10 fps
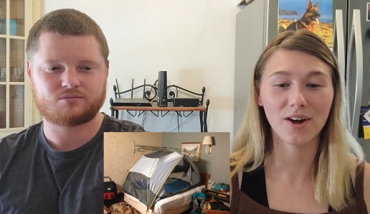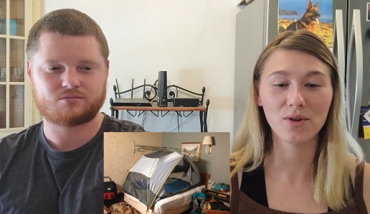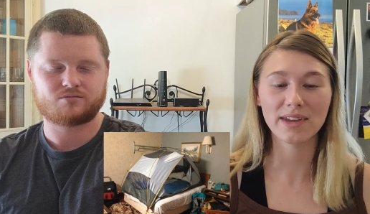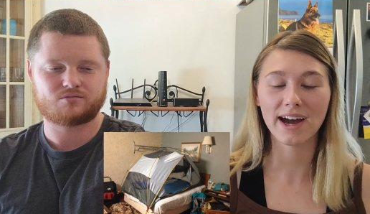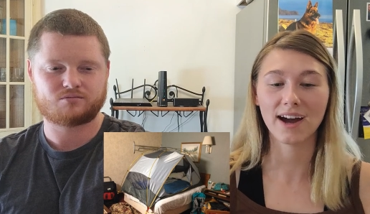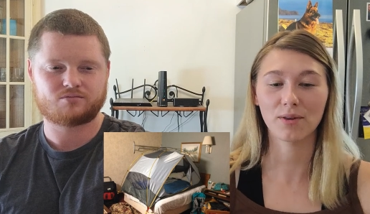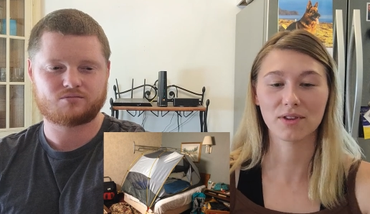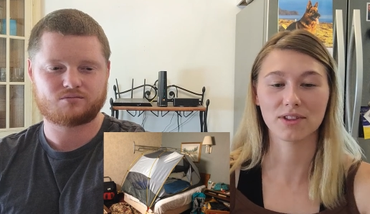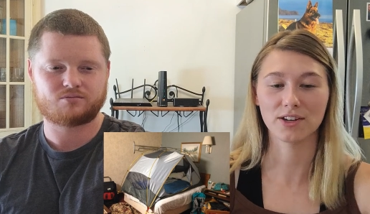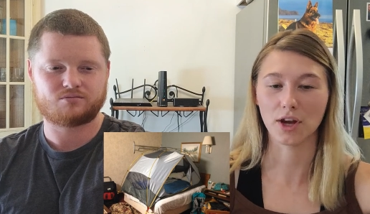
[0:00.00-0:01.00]
Speaker 1: Oh yeah,
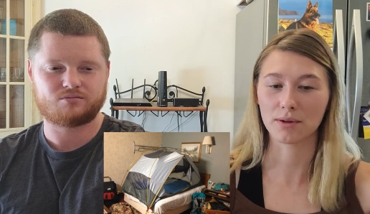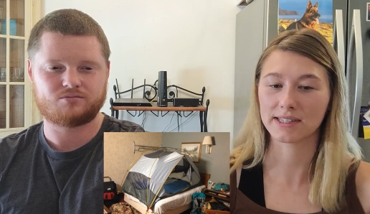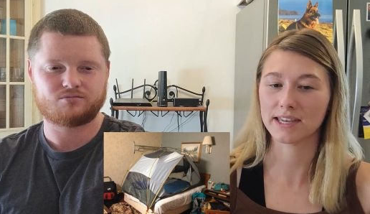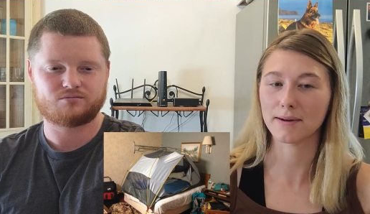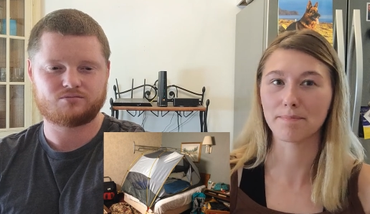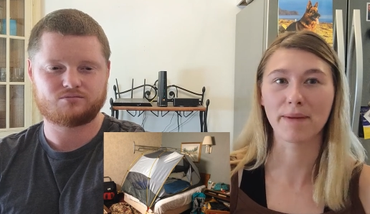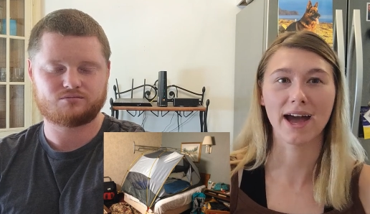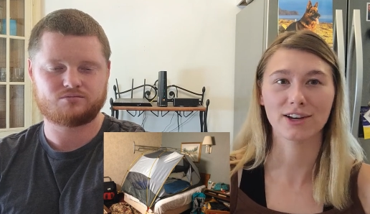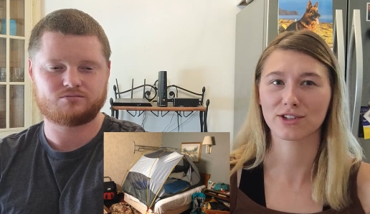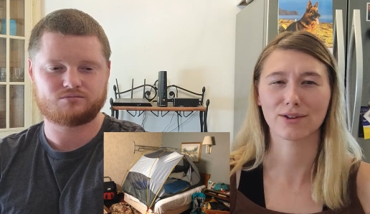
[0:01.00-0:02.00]
with the no-see-um
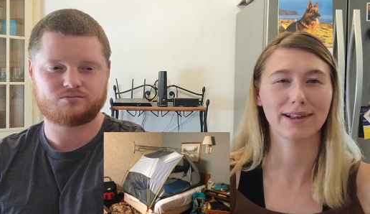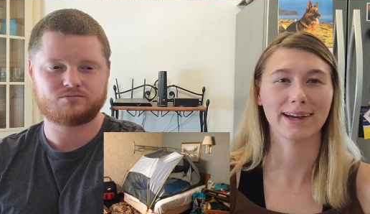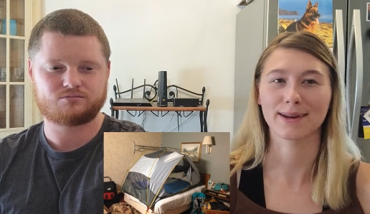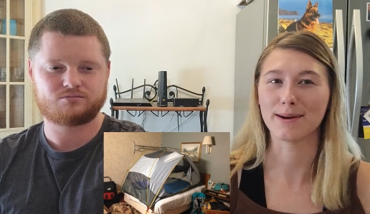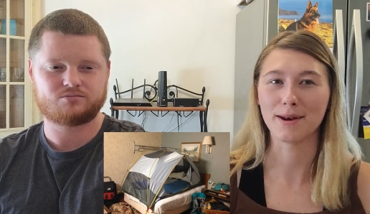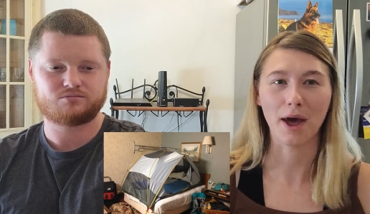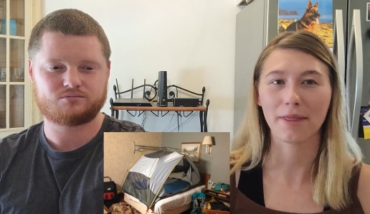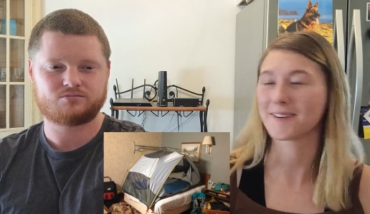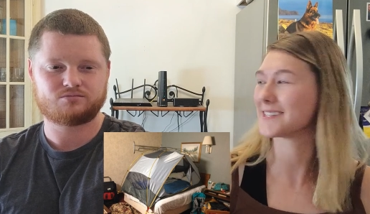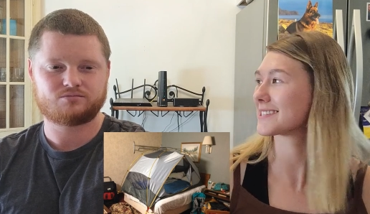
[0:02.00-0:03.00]
mesh, they're like
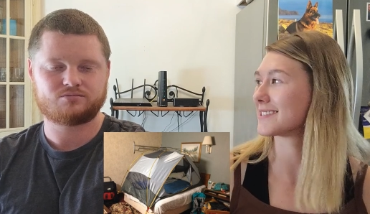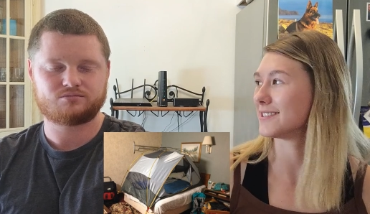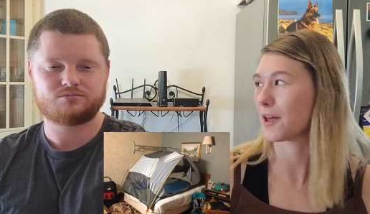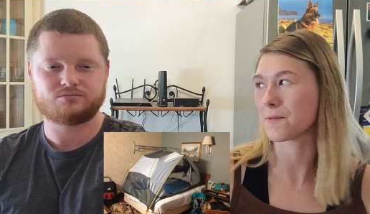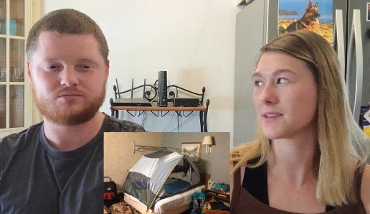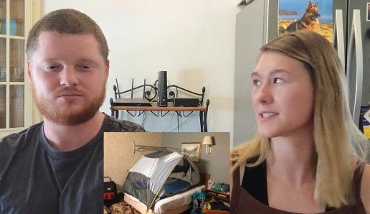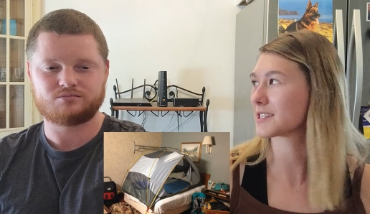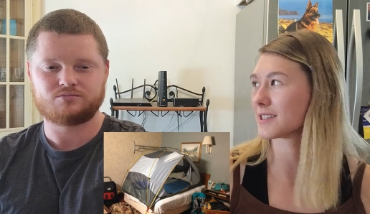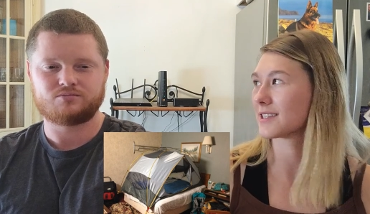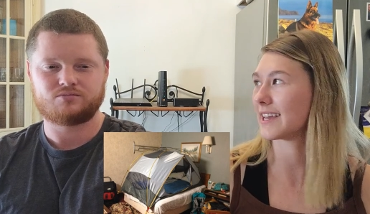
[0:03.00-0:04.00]
nothing is nothing is
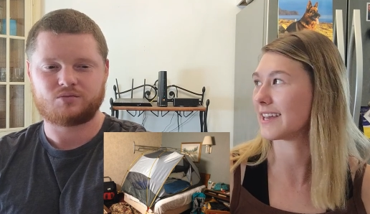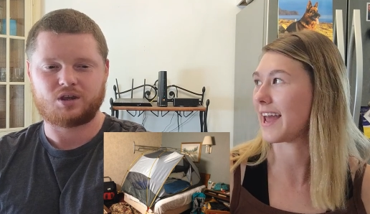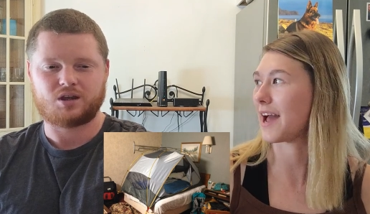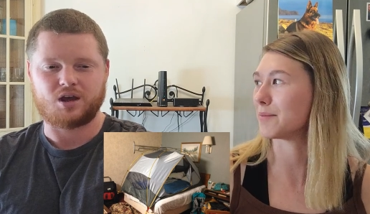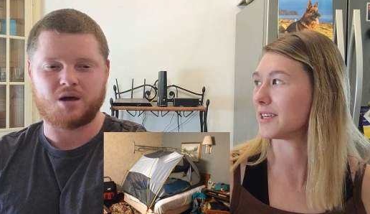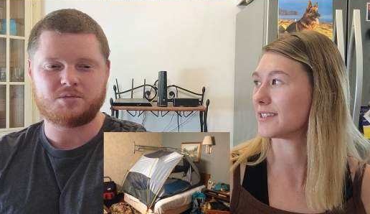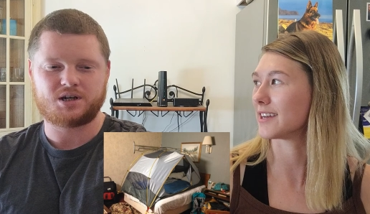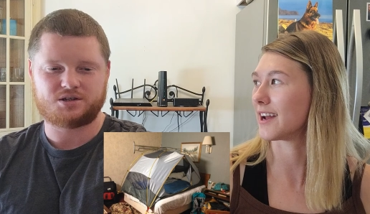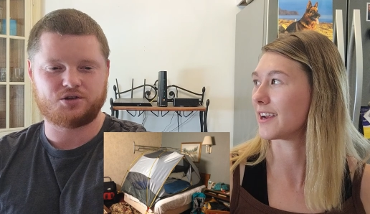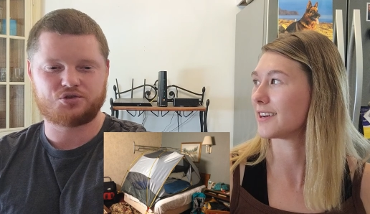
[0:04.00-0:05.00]
getting at me. I'm
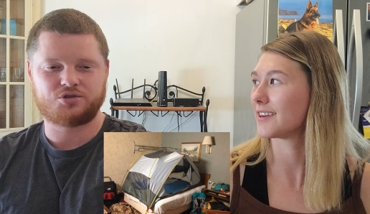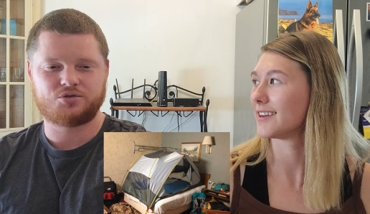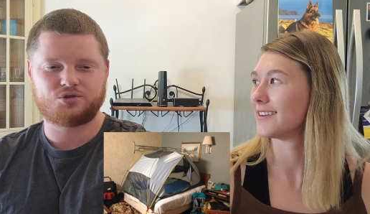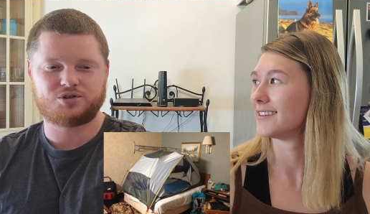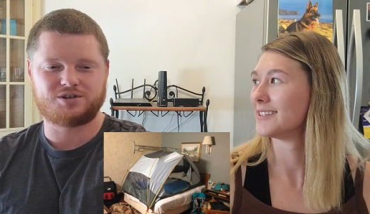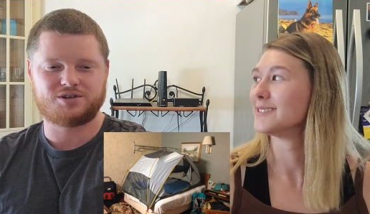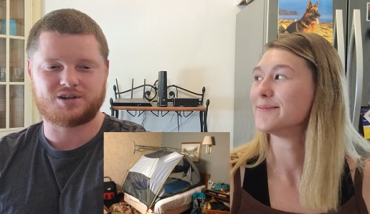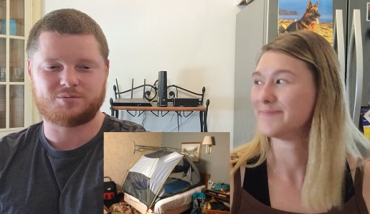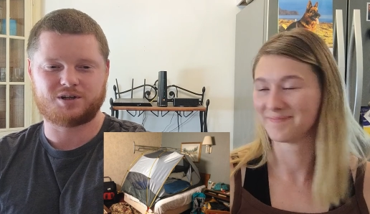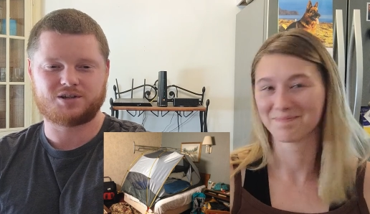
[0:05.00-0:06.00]
tonight. not touching
Speaker 2: those sheets.
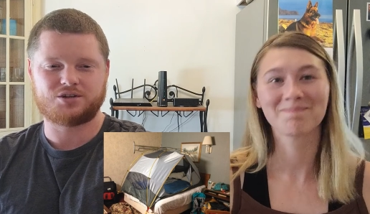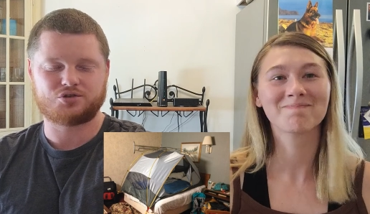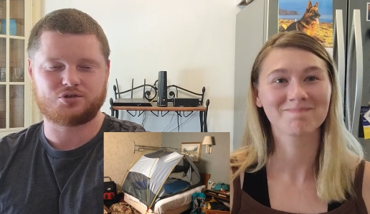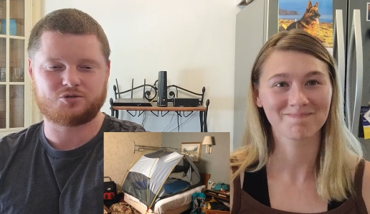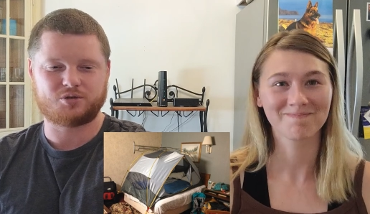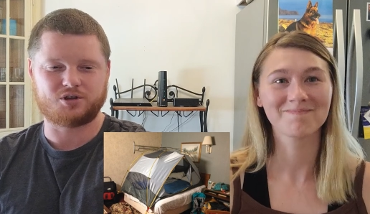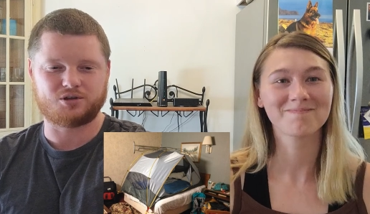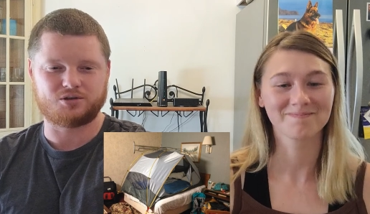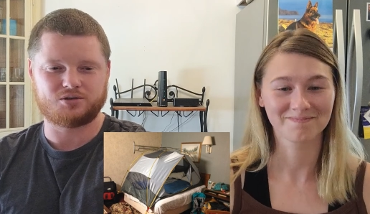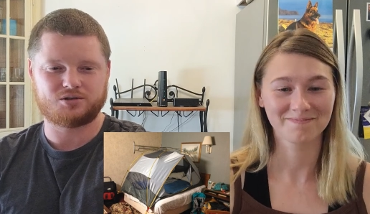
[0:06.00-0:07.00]
I'm not touching those
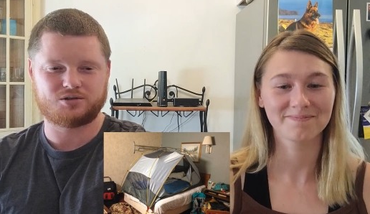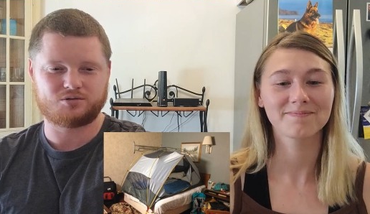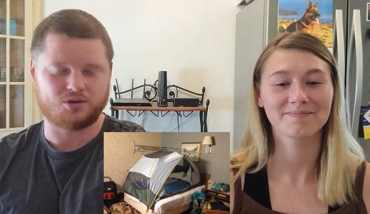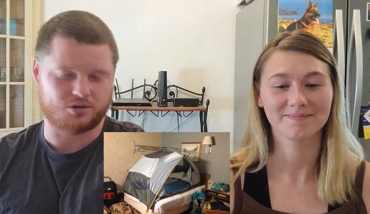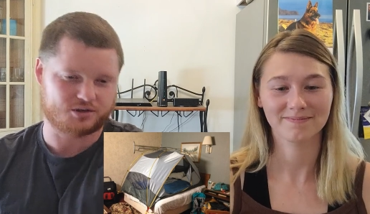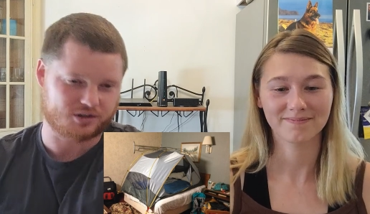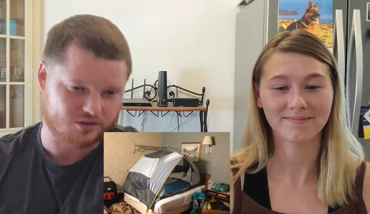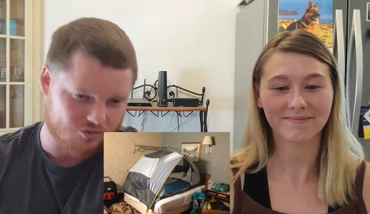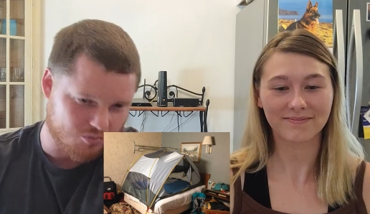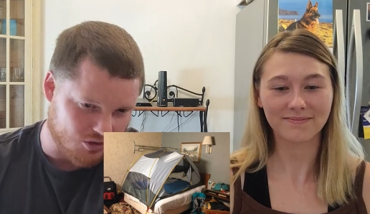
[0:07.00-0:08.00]
pillows. Though it looks like
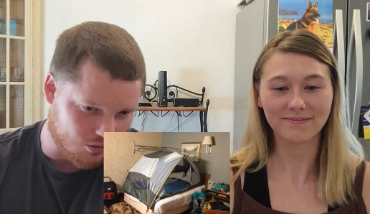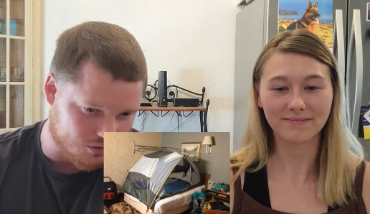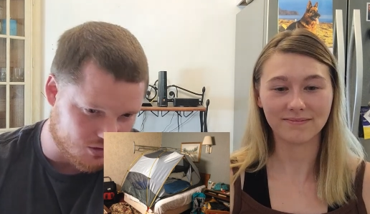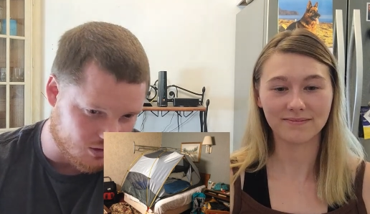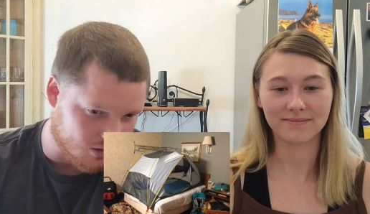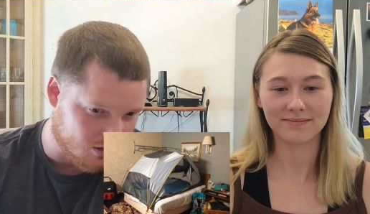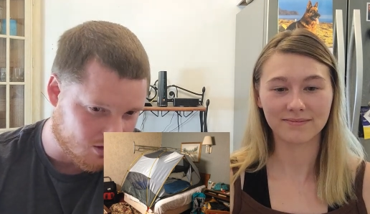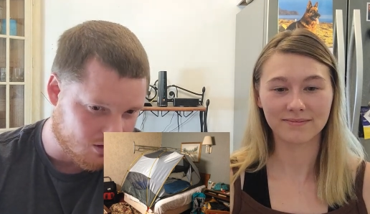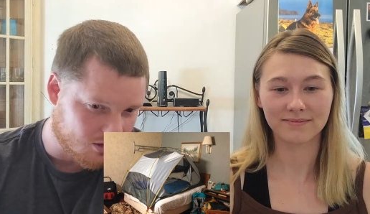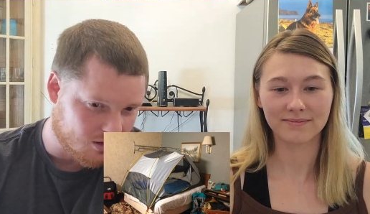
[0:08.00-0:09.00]
the pillows in there.
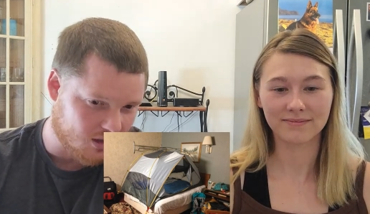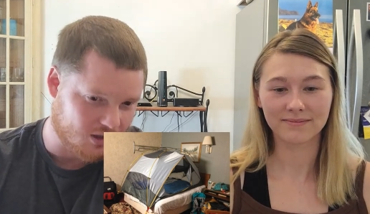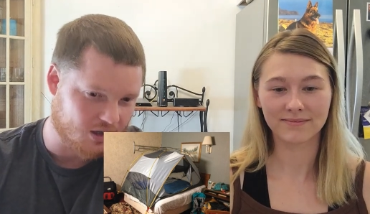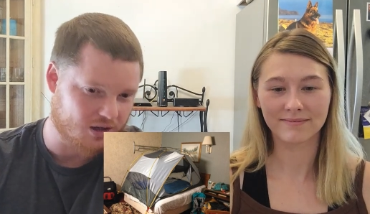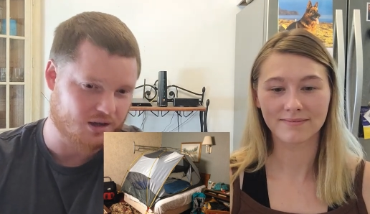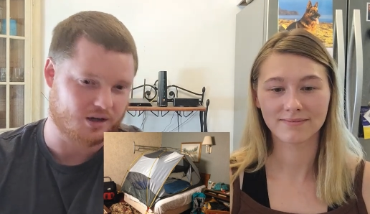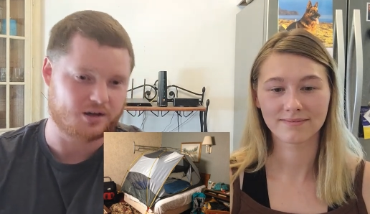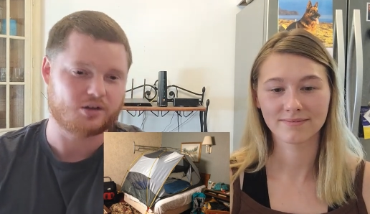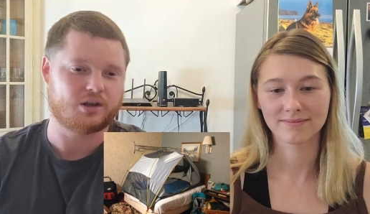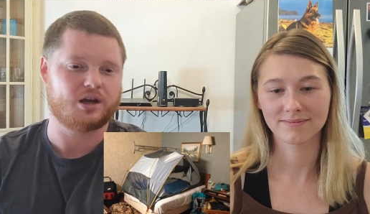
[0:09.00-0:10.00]
Kind of kind of
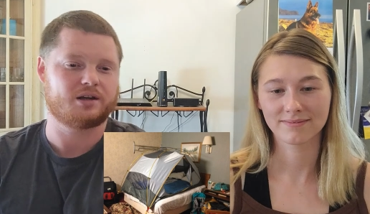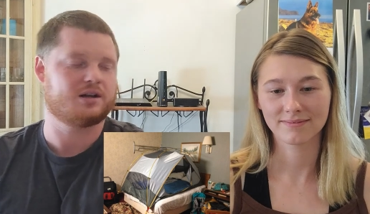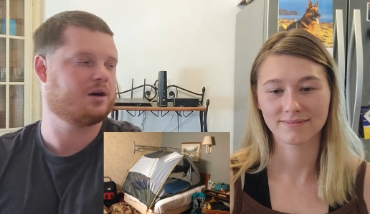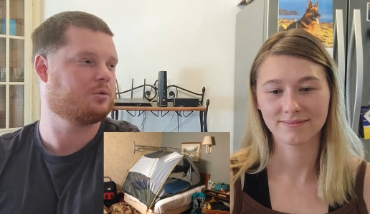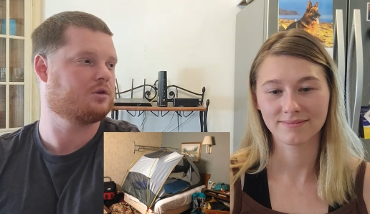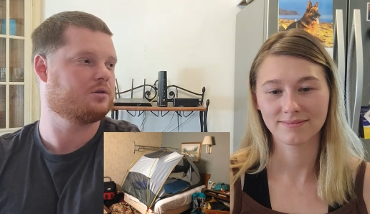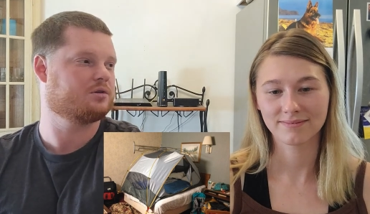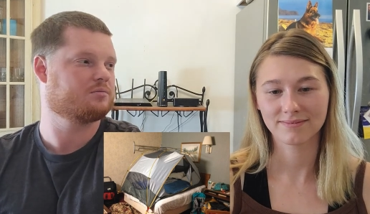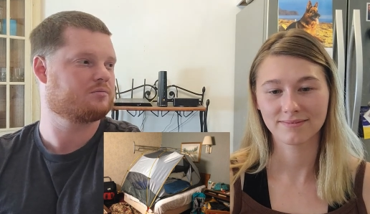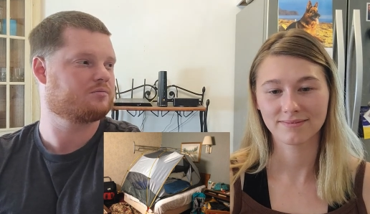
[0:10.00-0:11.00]
doubt they hiked out with those.